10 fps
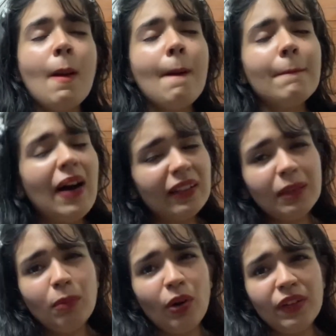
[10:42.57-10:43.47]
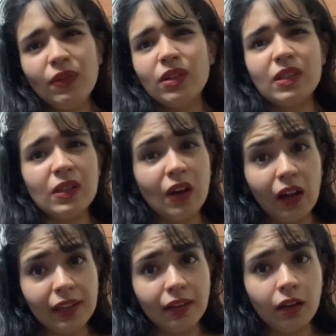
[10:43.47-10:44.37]
Bath and Body Works
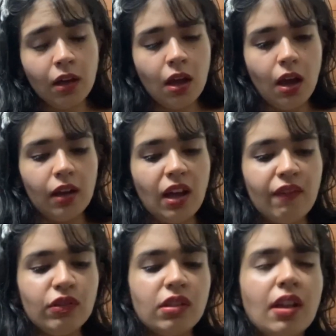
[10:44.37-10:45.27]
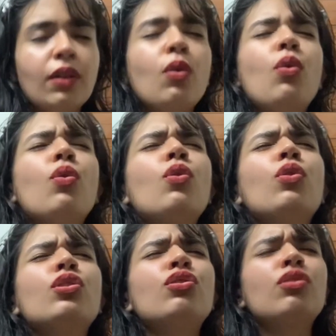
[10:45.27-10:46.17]
Dahlia, and I was like, oh
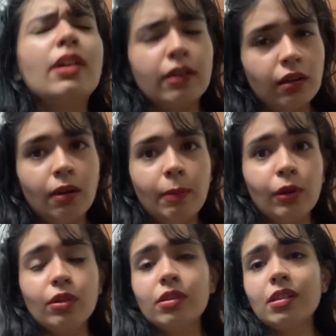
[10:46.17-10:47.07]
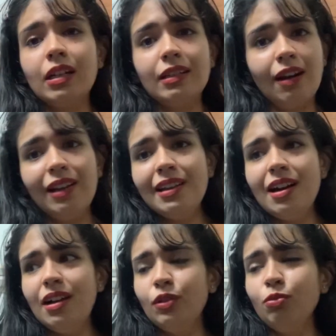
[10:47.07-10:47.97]
shit, because
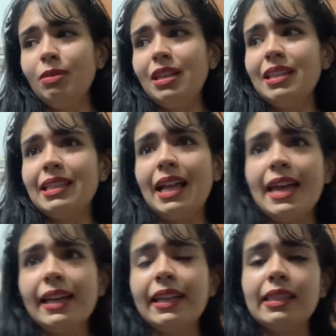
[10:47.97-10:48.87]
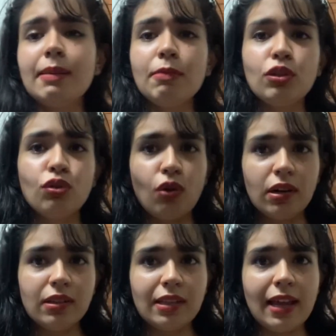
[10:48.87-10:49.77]
Dahlia to me is like, it's a mature
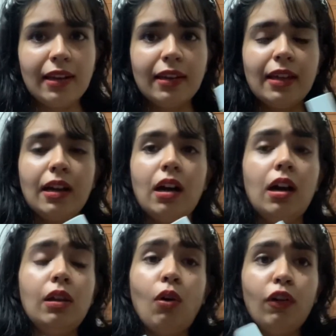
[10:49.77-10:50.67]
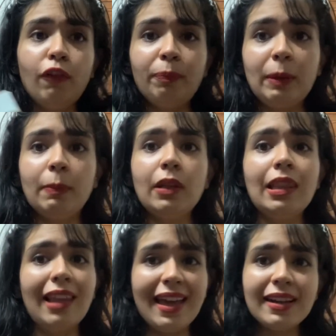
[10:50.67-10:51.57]
scent. A lot of people
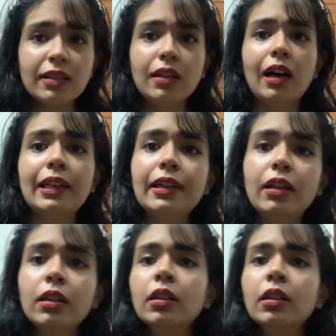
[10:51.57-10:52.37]
like Dahlia.